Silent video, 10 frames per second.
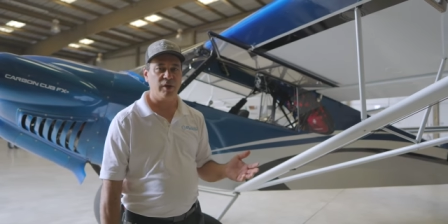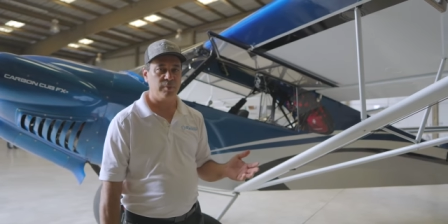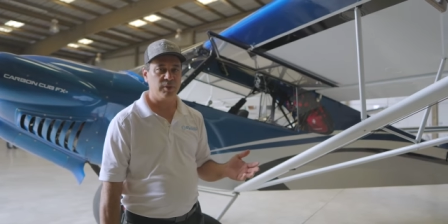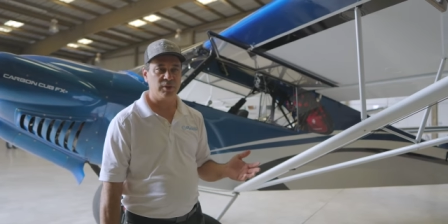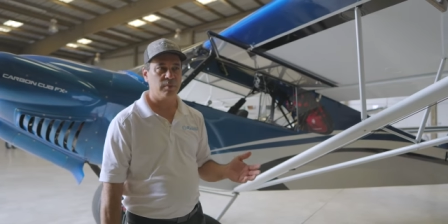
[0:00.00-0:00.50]

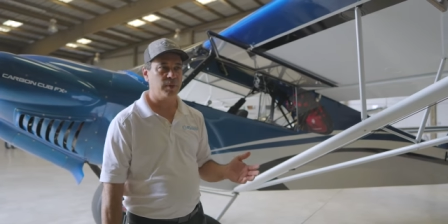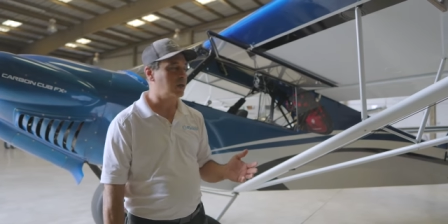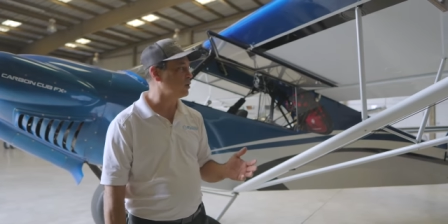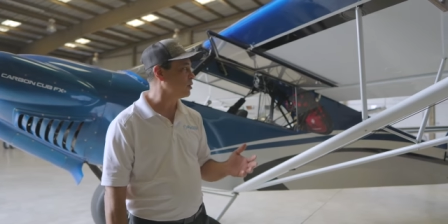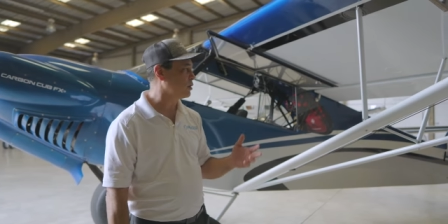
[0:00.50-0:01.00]
80%
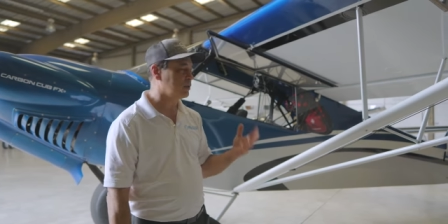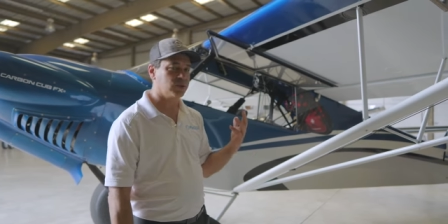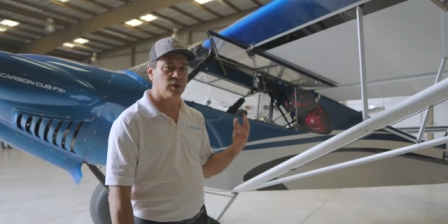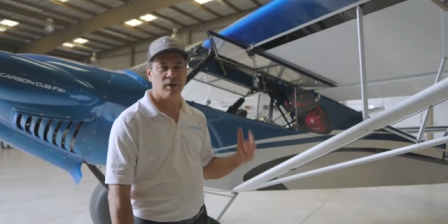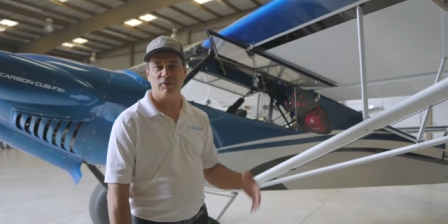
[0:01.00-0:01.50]
power and
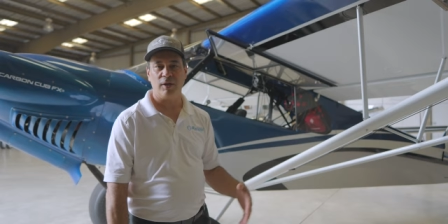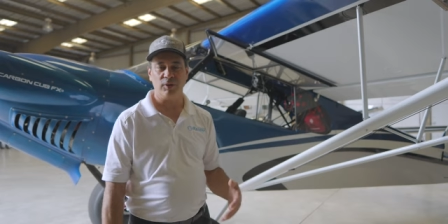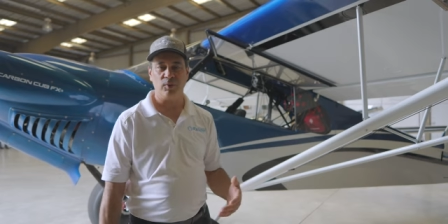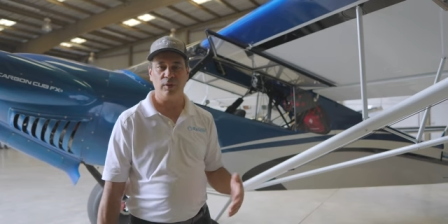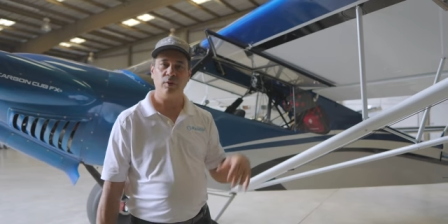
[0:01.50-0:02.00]
trying to fly
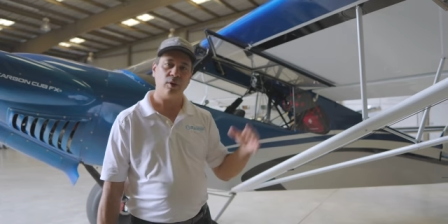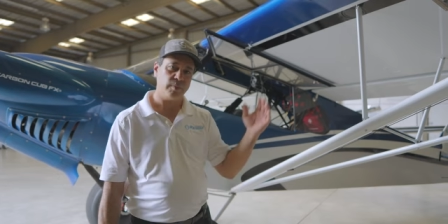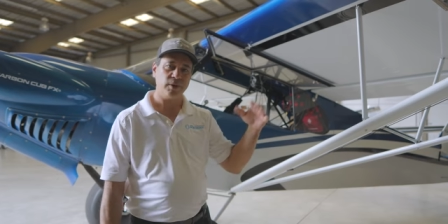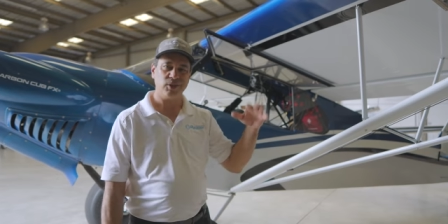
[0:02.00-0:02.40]
with the window open.